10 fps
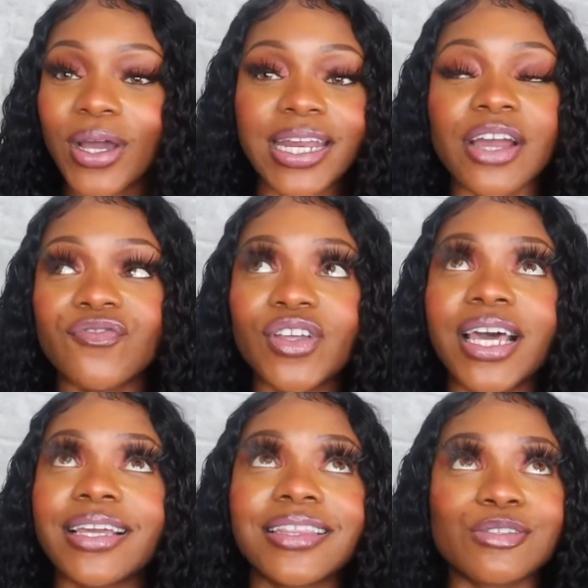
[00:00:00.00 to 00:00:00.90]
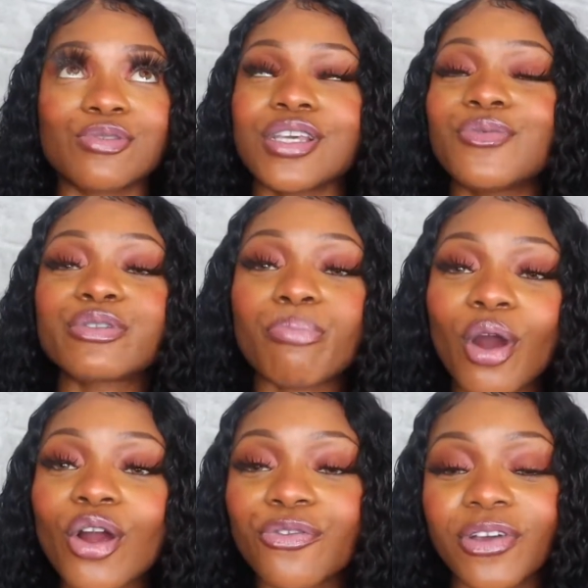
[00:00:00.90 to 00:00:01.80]
and I feel like it was
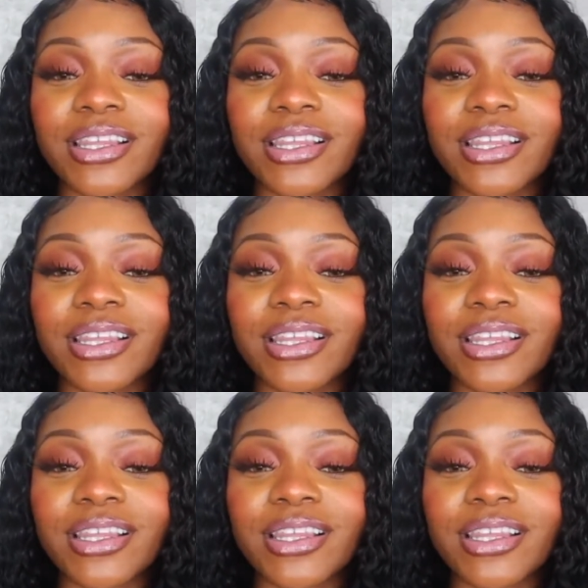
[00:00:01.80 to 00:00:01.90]
perfect.